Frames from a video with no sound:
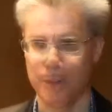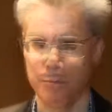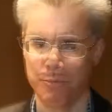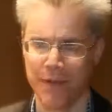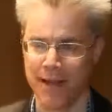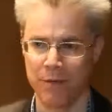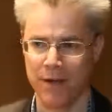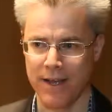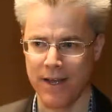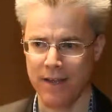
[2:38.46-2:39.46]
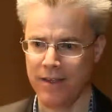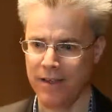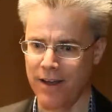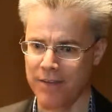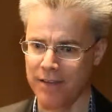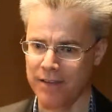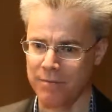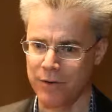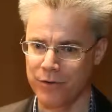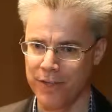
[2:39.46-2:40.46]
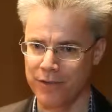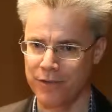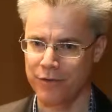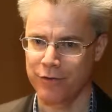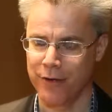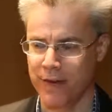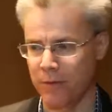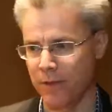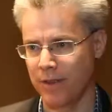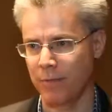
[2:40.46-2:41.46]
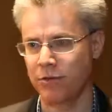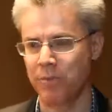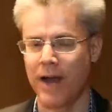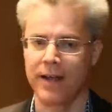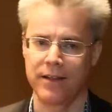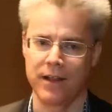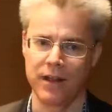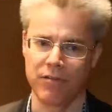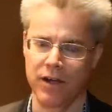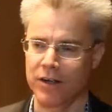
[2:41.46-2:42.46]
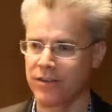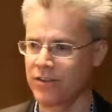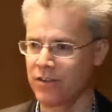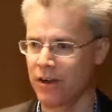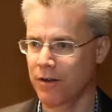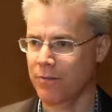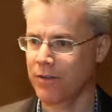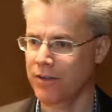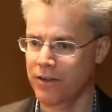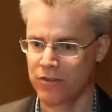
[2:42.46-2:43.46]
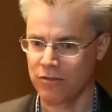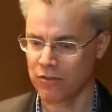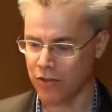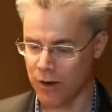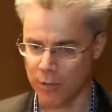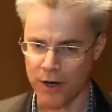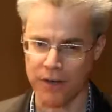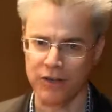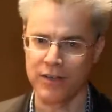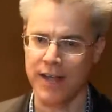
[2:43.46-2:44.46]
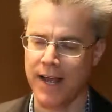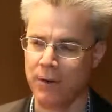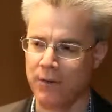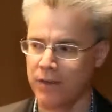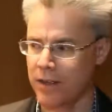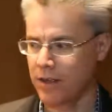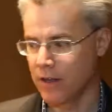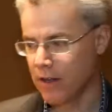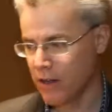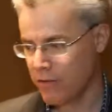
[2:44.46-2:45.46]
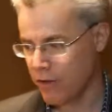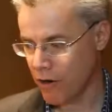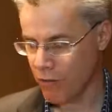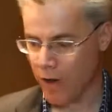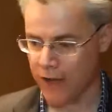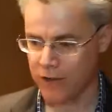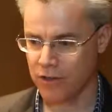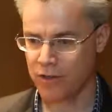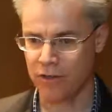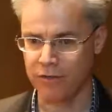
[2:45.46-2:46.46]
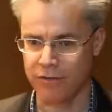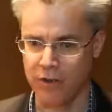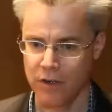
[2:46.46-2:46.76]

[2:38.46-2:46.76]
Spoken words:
But anyway, yeah, I think the potential for anyone that was buying the Iraq stock market today, with the horizon of